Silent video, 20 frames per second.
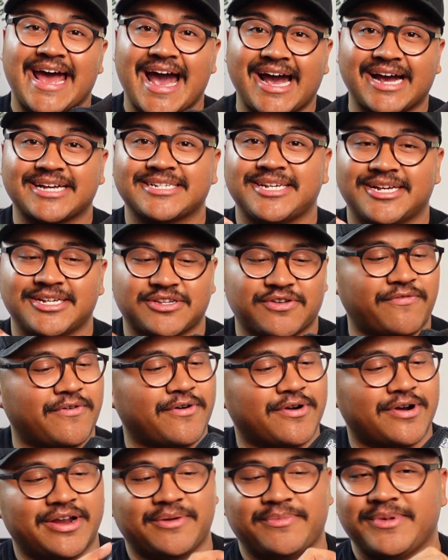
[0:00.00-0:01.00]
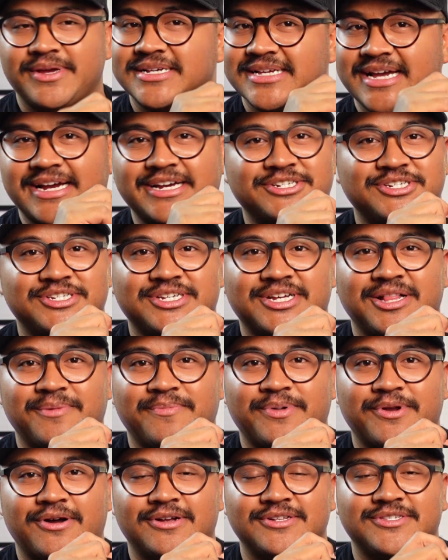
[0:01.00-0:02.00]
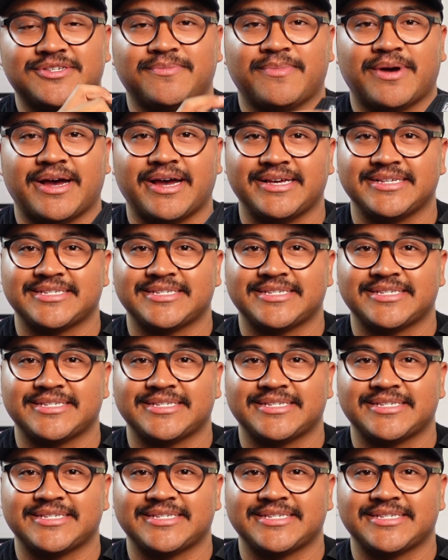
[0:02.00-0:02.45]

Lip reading: access for it, because I could just clip it onto my